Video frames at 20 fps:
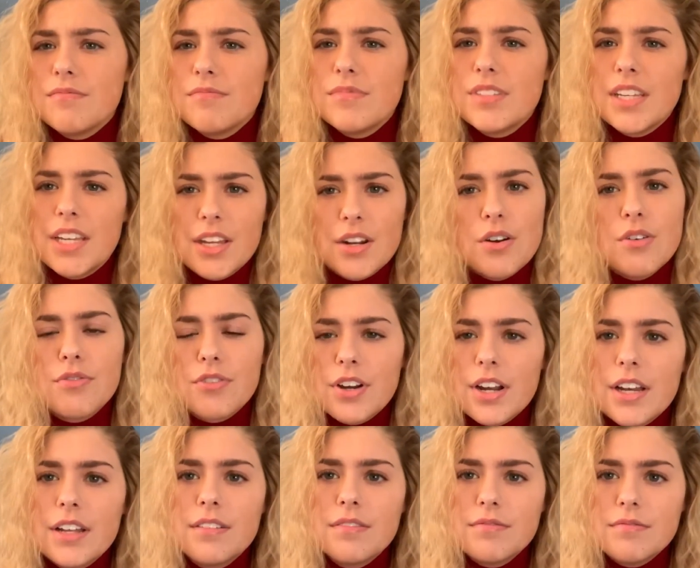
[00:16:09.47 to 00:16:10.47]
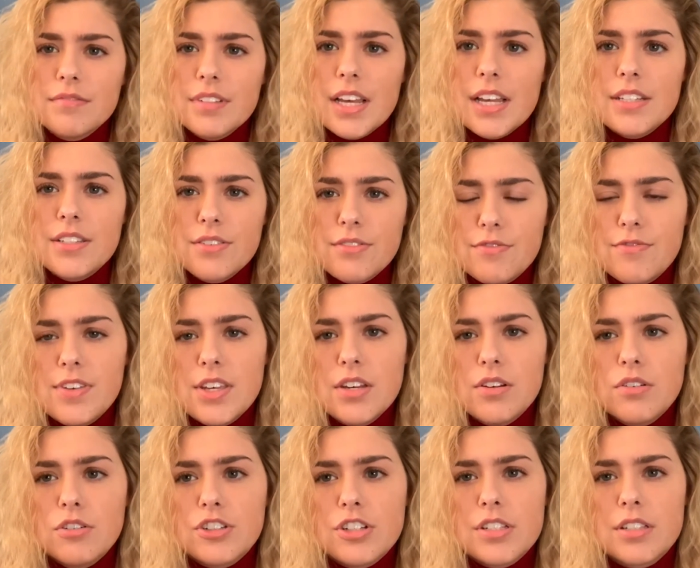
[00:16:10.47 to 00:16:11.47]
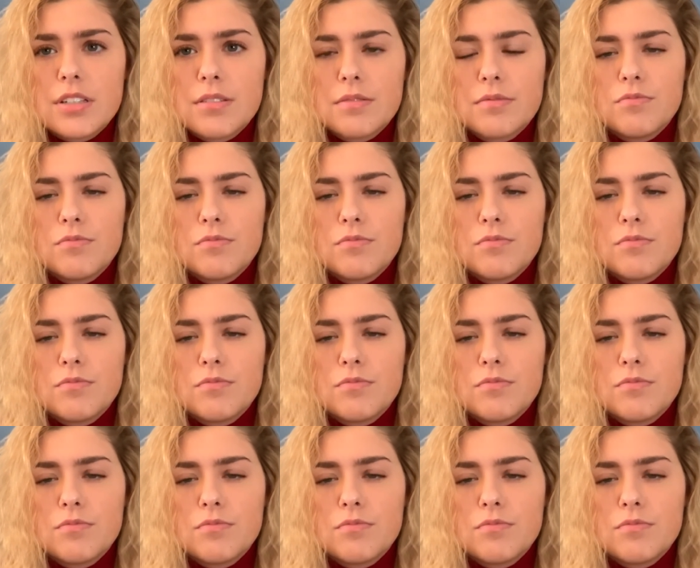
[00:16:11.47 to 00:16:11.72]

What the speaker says: to get over it and to feel just